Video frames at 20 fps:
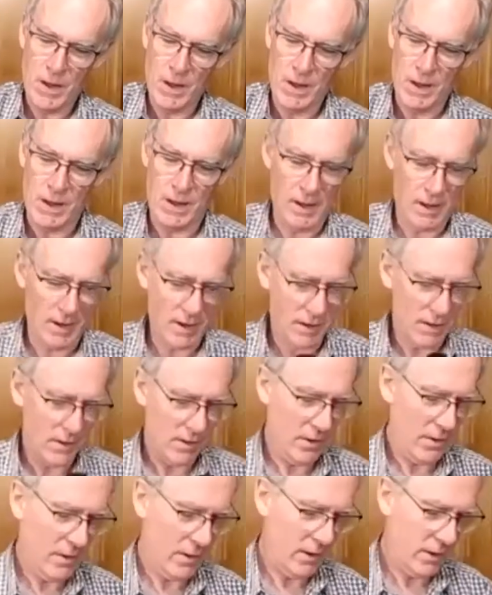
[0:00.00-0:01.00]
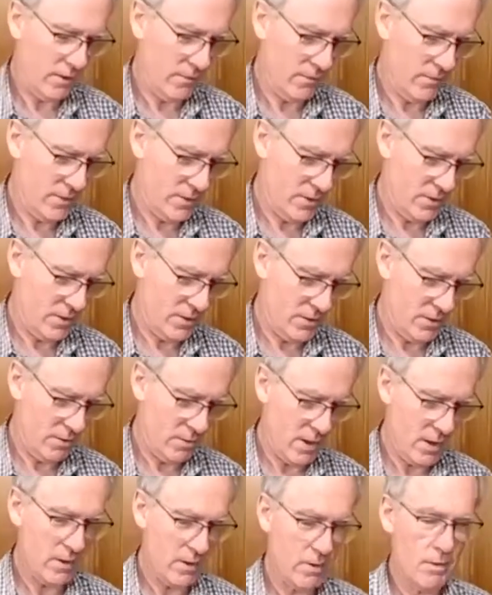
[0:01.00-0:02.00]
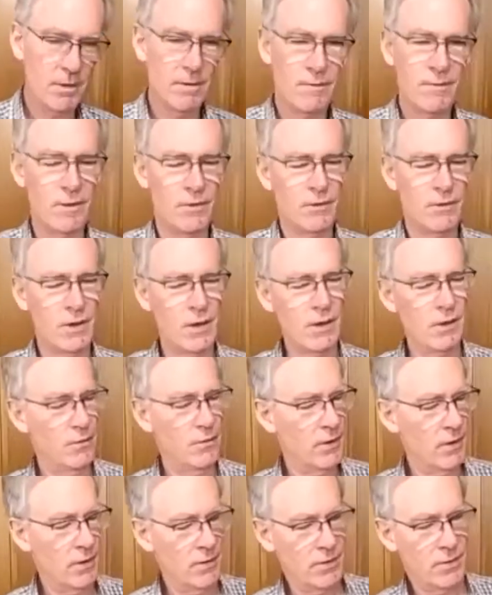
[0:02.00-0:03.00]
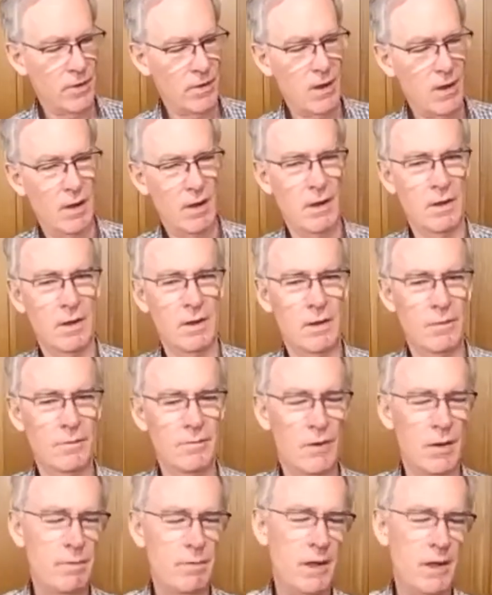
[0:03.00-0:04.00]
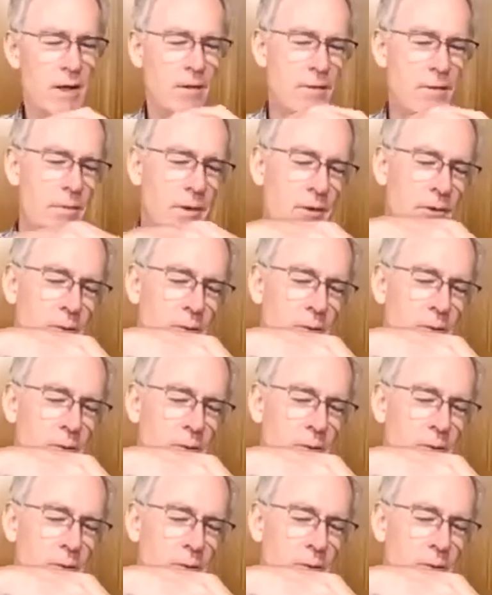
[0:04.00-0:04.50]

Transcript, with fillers: I can only think of two other Refoscos in Australia, apart from this